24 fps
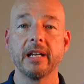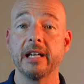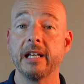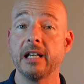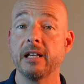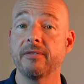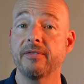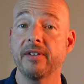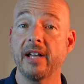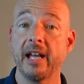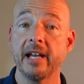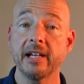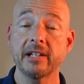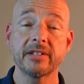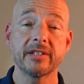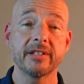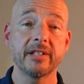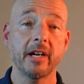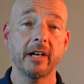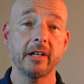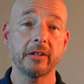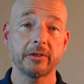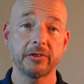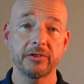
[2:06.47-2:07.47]
If X
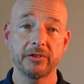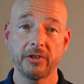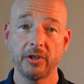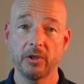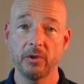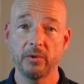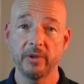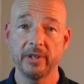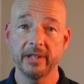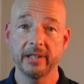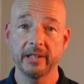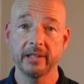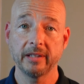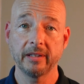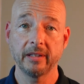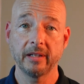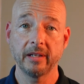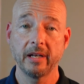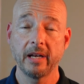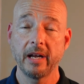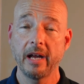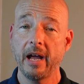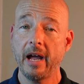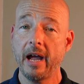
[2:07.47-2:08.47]
dollars go
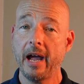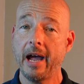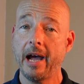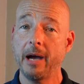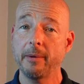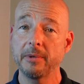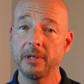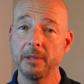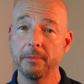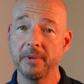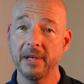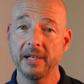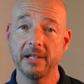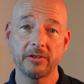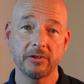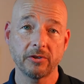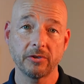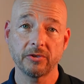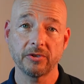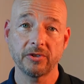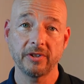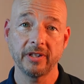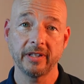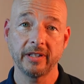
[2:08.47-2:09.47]
in, how many
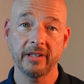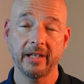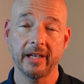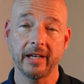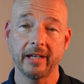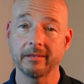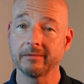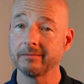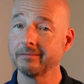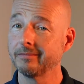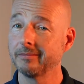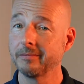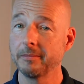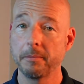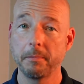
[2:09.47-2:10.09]
pesos do you get?